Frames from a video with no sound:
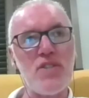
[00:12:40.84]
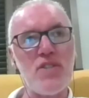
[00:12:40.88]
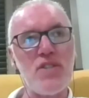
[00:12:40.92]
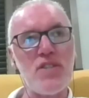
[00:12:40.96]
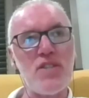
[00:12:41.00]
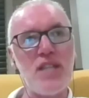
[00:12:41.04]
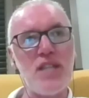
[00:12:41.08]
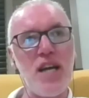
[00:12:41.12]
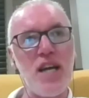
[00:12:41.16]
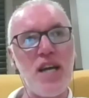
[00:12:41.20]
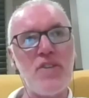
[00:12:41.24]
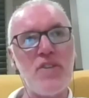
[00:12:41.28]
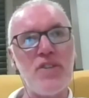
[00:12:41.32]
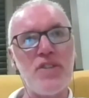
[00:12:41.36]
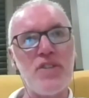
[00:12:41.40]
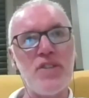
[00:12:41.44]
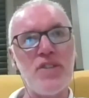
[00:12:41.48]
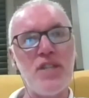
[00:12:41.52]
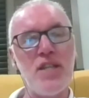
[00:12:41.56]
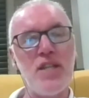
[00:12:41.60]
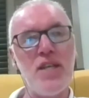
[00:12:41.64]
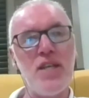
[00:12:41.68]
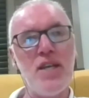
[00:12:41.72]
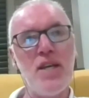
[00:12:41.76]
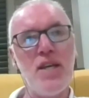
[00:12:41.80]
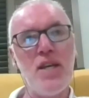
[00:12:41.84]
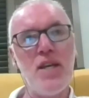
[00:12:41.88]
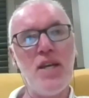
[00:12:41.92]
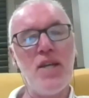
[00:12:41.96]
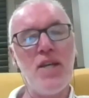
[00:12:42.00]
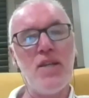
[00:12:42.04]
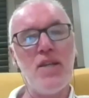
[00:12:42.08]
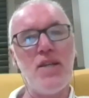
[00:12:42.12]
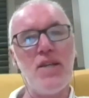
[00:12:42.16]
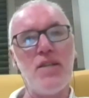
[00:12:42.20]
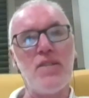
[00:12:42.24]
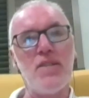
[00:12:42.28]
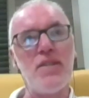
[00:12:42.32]
the standard
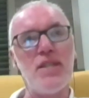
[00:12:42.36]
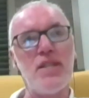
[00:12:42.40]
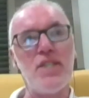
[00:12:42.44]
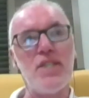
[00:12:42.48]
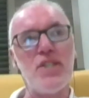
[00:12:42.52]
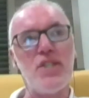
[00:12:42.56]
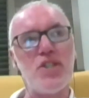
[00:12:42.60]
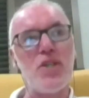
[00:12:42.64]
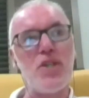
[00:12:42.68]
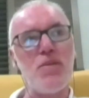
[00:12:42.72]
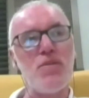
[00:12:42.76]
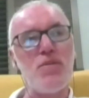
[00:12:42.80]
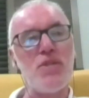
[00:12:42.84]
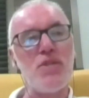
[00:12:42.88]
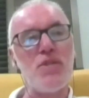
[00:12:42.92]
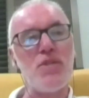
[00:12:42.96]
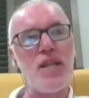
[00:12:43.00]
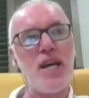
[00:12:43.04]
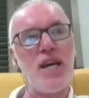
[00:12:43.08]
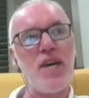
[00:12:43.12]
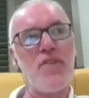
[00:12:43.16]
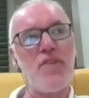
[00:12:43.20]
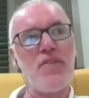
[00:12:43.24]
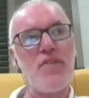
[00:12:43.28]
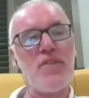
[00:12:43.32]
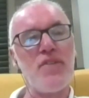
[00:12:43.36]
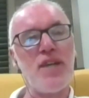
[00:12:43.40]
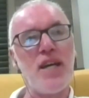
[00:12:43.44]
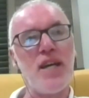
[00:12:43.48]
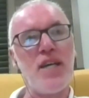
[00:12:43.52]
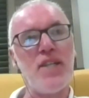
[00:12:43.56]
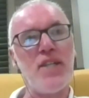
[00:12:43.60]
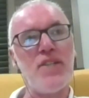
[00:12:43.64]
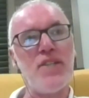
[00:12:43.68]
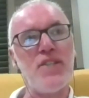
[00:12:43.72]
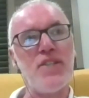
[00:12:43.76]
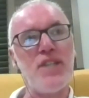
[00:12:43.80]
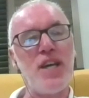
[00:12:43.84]
in terms of that.
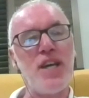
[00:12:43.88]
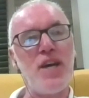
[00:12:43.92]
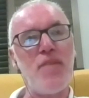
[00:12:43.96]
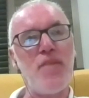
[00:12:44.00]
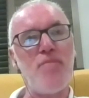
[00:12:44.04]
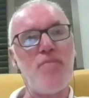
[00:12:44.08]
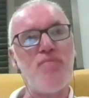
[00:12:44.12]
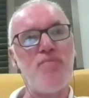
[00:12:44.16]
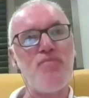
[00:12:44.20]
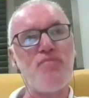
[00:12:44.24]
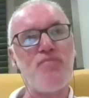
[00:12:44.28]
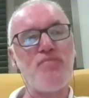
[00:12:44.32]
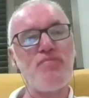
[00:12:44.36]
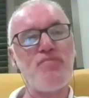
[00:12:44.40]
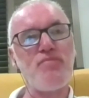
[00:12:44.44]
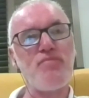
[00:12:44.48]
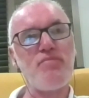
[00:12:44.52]
And